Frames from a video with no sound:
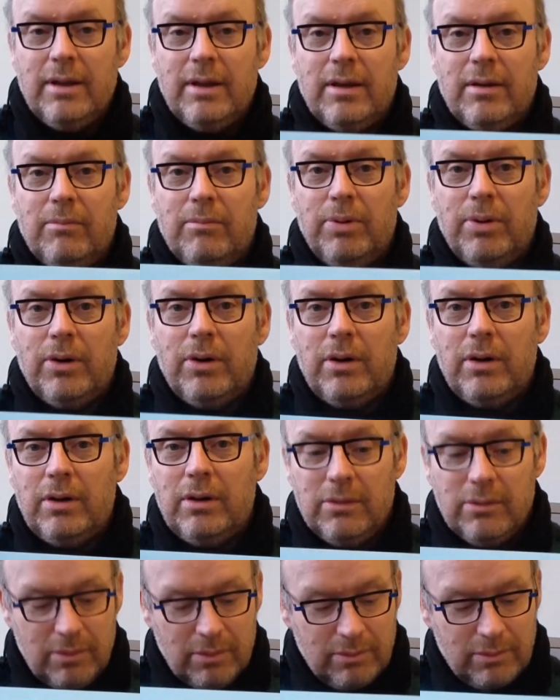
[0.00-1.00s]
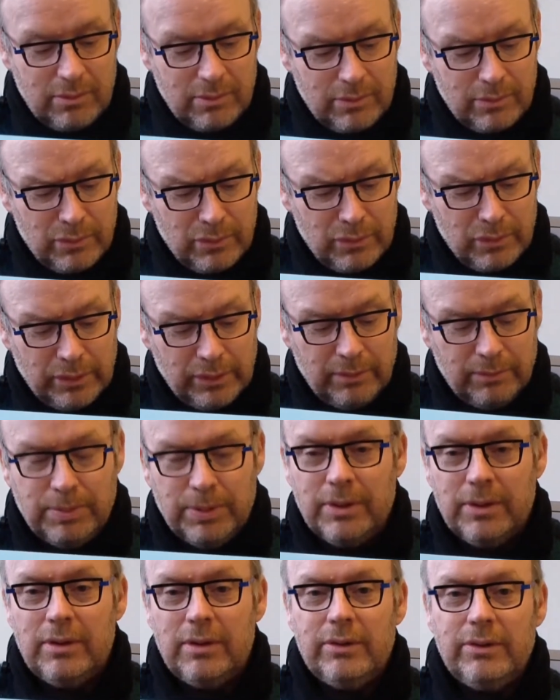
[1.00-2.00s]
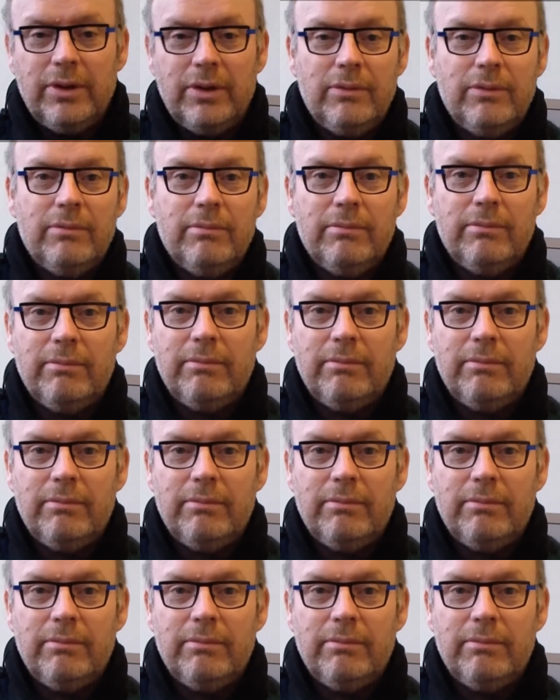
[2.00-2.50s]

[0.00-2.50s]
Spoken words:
And Paul, what did Paul do?